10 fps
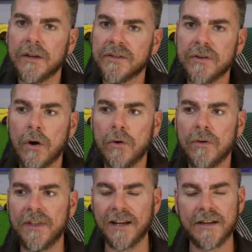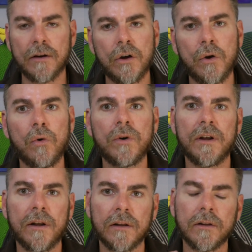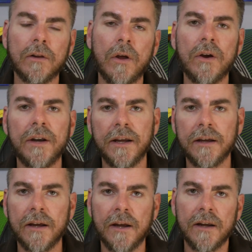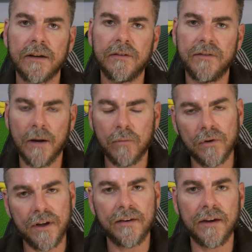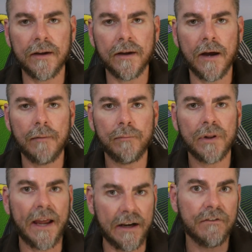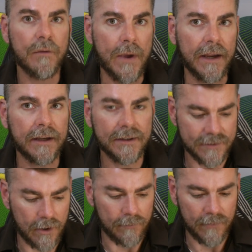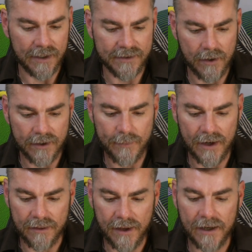So that's a good learning double knitting plan for me. So I'm excited about